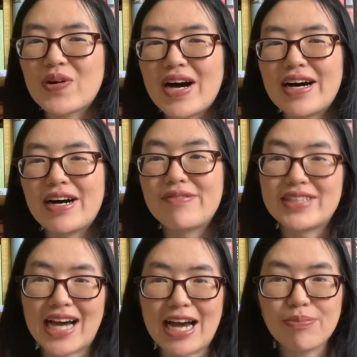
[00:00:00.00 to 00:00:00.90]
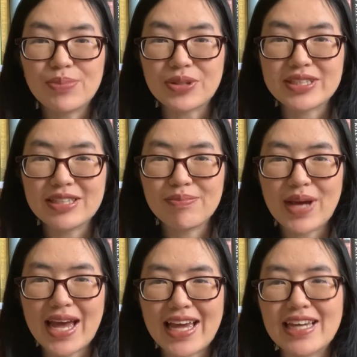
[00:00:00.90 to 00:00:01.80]
of 9 books in
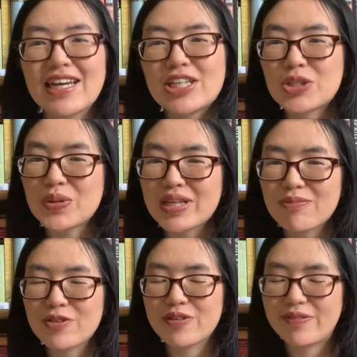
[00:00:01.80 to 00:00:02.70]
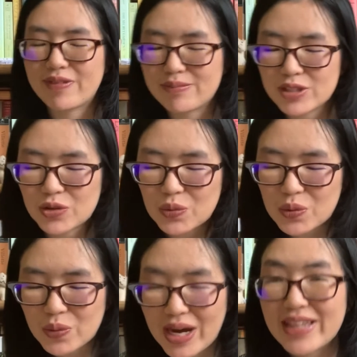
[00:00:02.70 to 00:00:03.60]
May. 2 of them were from
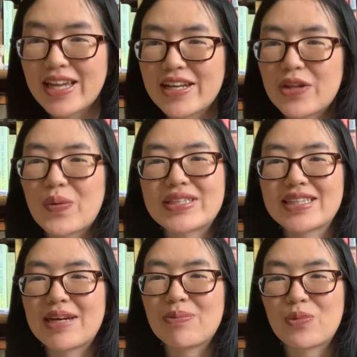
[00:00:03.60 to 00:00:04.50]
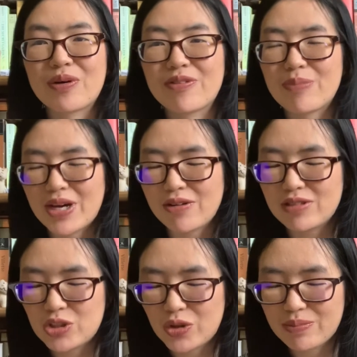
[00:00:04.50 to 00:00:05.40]
school, and then the rest of them were for my own
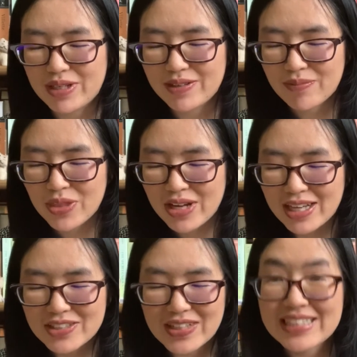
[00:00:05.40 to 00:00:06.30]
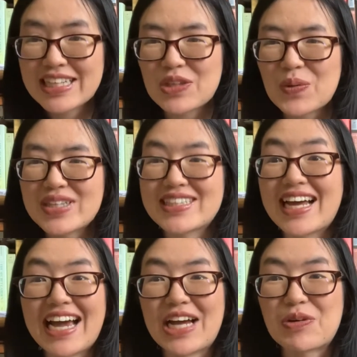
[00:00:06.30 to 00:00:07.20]
enjoyment. So let's get the ones that I
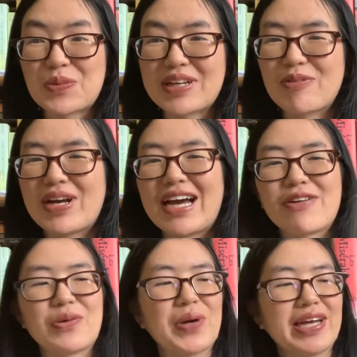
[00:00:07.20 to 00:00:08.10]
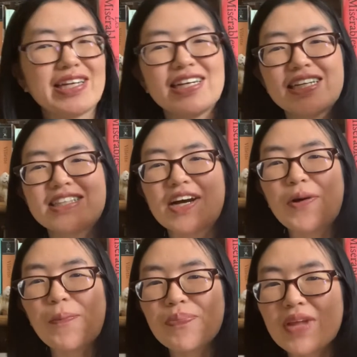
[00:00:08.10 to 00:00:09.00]
had to read right out of the way.
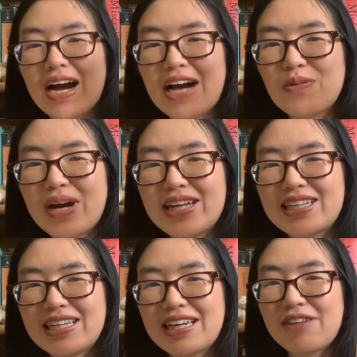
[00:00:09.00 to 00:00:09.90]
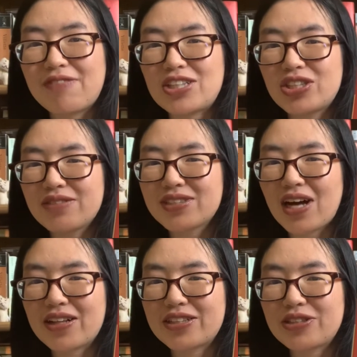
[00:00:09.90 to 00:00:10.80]
So I read The Invention of
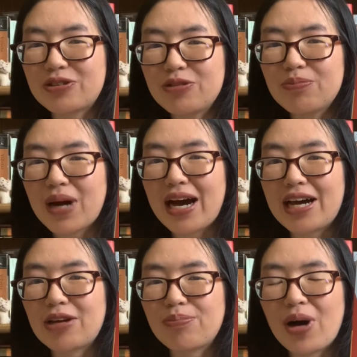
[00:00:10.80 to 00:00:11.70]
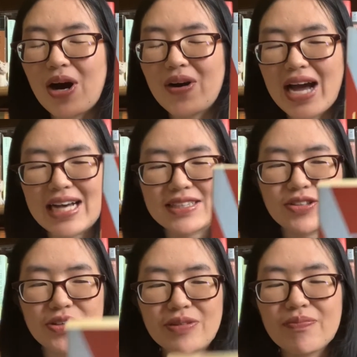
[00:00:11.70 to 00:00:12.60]
Solitude by Auster.